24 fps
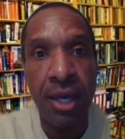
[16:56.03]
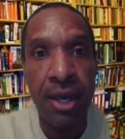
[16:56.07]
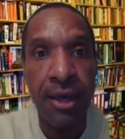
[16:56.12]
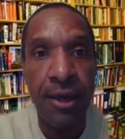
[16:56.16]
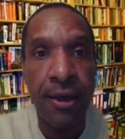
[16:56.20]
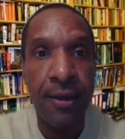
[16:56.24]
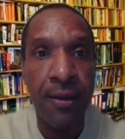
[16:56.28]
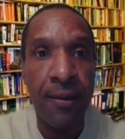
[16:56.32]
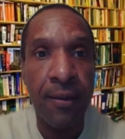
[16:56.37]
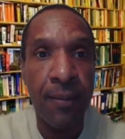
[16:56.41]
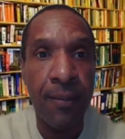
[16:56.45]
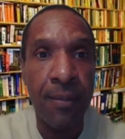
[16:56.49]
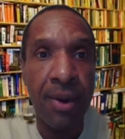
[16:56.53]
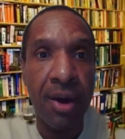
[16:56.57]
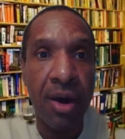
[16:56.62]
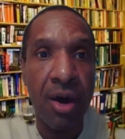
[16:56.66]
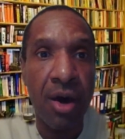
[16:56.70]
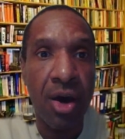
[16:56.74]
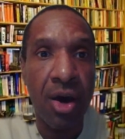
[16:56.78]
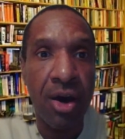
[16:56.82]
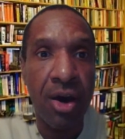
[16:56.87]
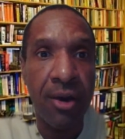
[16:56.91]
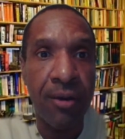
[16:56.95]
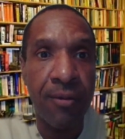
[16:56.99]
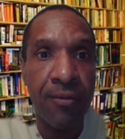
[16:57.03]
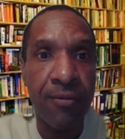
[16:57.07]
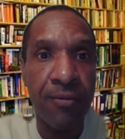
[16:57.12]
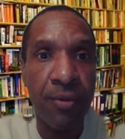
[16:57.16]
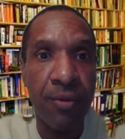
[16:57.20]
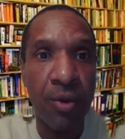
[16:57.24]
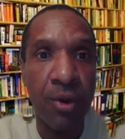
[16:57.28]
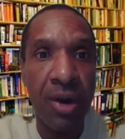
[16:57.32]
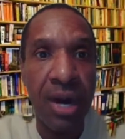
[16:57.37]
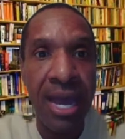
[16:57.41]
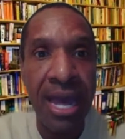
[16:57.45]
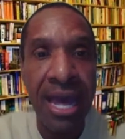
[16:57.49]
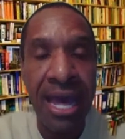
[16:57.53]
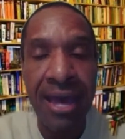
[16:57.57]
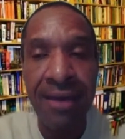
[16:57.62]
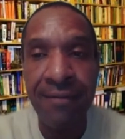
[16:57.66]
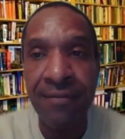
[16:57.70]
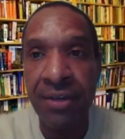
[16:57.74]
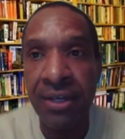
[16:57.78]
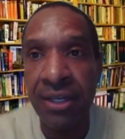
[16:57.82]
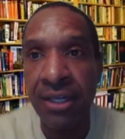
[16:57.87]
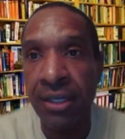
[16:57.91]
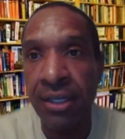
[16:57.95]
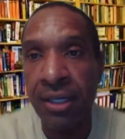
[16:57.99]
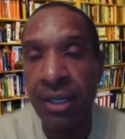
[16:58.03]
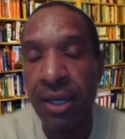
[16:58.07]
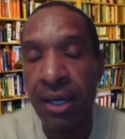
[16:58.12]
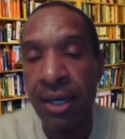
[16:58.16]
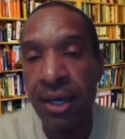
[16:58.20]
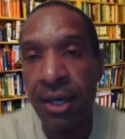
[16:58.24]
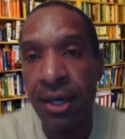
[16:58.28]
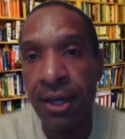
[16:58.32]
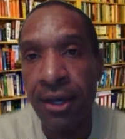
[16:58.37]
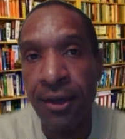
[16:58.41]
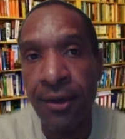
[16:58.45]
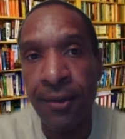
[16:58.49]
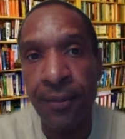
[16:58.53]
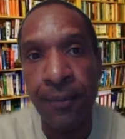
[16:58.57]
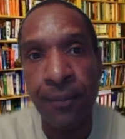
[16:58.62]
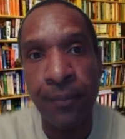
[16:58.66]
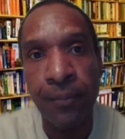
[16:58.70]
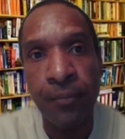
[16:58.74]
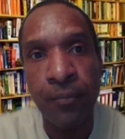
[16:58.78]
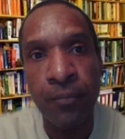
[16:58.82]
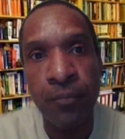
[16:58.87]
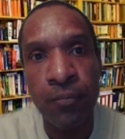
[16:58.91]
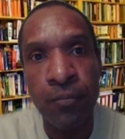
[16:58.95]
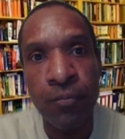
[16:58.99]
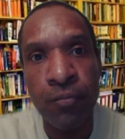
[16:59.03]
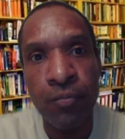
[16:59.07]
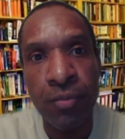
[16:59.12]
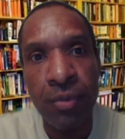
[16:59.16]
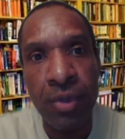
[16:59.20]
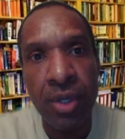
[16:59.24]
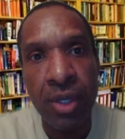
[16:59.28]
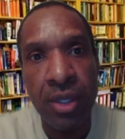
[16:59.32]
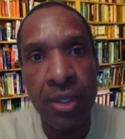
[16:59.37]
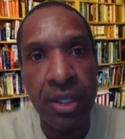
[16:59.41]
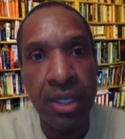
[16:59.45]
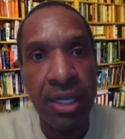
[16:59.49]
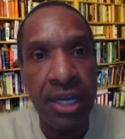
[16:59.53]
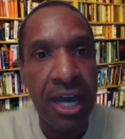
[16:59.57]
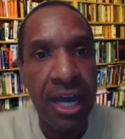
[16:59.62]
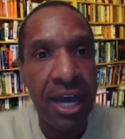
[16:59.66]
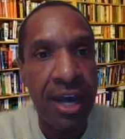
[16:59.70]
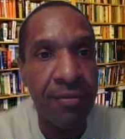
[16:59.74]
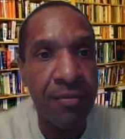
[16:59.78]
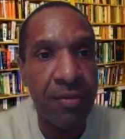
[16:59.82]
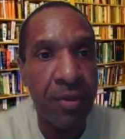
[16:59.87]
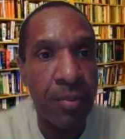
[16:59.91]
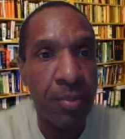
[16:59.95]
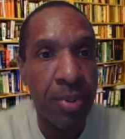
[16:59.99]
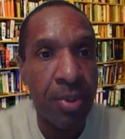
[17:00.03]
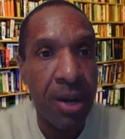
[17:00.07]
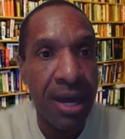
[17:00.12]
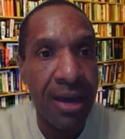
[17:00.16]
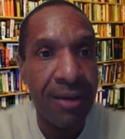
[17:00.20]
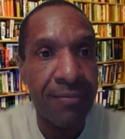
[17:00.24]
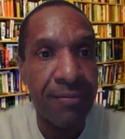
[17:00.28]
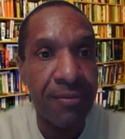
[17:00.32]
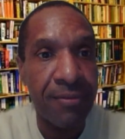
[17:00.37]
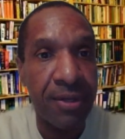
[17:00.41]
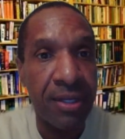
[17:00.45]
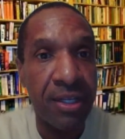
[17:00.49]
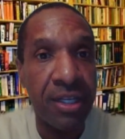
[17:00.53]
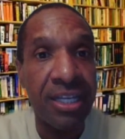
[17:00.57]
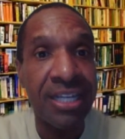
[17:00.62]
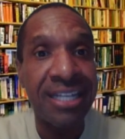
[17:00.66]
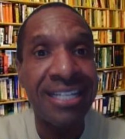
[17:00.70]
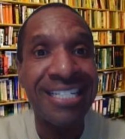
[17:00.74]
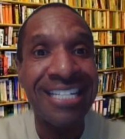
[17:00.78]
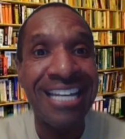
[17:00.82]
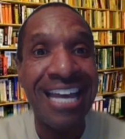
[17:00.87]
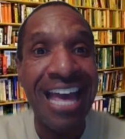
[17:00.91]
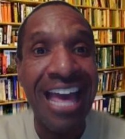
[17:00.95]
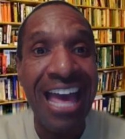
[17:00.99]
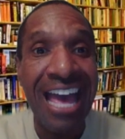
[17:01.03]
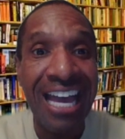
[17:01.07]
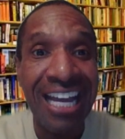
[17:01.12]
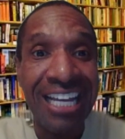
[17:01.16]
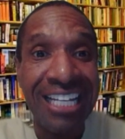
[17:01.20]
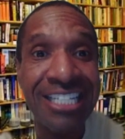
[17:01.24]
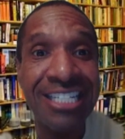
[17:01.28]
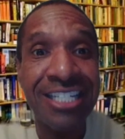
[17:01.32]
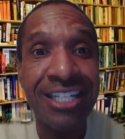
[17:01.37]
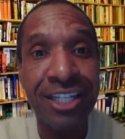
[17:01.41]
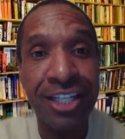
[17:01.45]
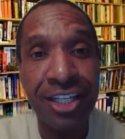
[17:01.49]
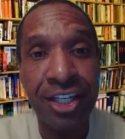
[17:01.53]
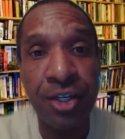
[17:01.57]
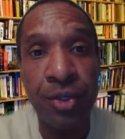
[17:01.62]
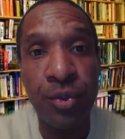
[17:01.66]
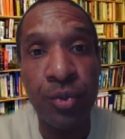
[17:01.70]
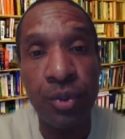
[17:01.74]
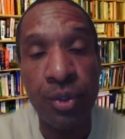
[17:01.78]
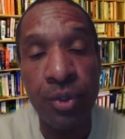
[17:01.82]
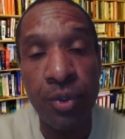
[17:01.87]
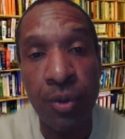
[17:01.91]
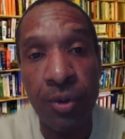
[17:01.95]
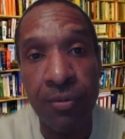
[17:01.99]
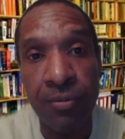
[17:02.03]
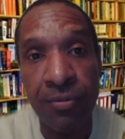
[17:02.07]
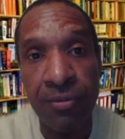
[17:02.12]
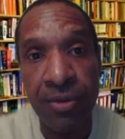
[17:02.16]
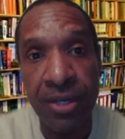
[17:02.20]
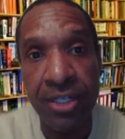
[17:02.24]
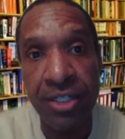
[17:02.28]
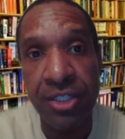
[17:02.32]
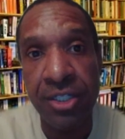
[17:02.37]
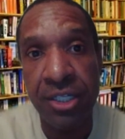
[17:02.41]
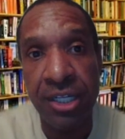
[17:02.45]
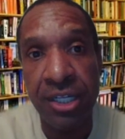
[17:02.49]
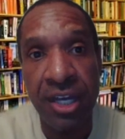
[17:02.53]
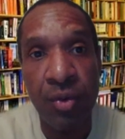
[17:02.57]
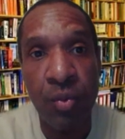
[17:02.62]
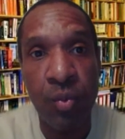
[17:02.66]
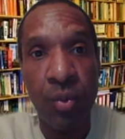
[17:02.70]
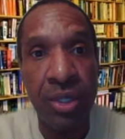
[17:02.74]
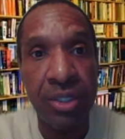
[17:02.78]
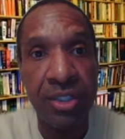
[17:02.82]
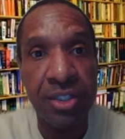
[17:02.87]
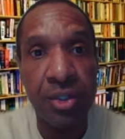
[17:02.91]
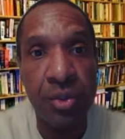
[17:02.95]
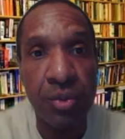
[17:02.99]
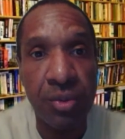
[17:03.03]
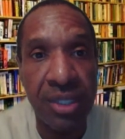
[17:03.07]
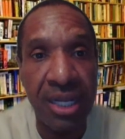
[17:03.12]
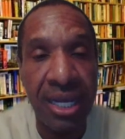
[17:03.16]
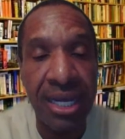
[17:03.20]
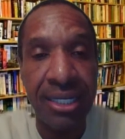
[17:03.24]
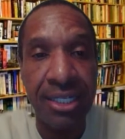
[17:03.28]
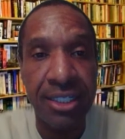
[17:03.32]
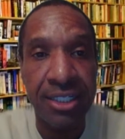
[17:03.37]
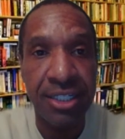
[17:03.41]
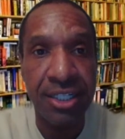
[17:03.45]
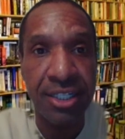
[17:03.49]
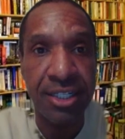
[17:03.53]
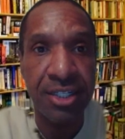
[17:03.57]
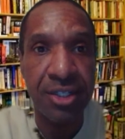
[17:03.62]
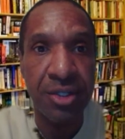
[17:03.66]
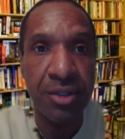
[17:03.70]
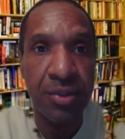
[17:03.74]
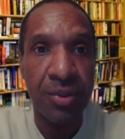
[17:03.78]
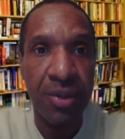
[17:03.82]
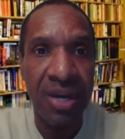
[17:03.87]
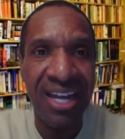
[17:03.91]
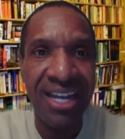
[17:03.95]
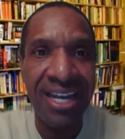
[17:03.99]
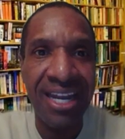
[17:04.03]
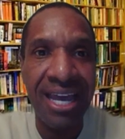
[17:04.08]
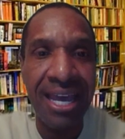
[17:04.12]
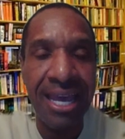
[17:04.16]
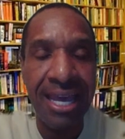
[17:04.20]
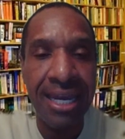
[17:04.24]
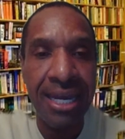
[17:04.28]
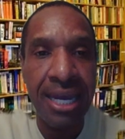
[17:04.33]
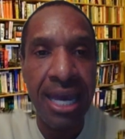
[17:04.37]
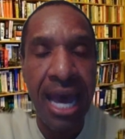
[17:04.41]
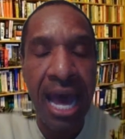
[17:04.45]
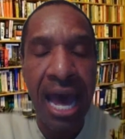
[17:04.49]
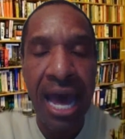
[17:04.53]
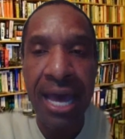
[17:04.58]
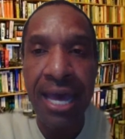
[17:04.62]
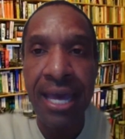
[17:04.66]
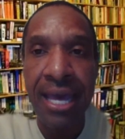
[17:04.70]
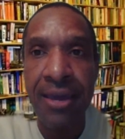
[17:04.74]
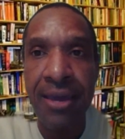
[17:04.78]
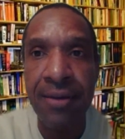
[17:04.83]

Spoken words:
are for having the non-for-profit to execute your vision and what you'd like to do. And I